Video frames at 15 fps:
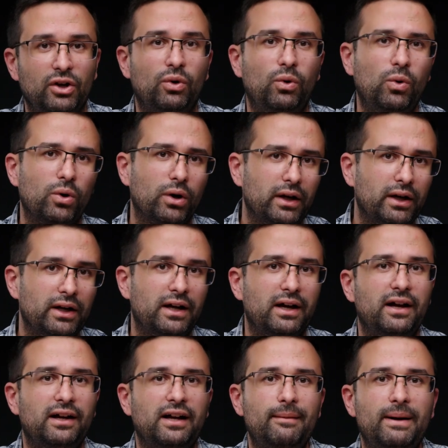or
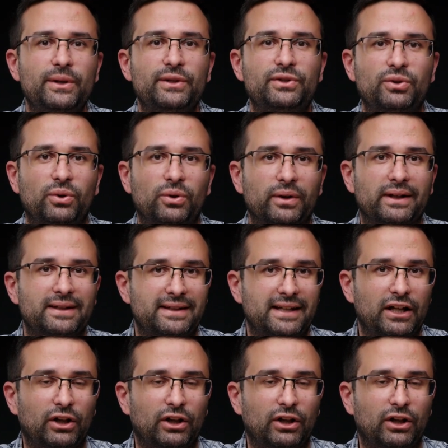come by the store and say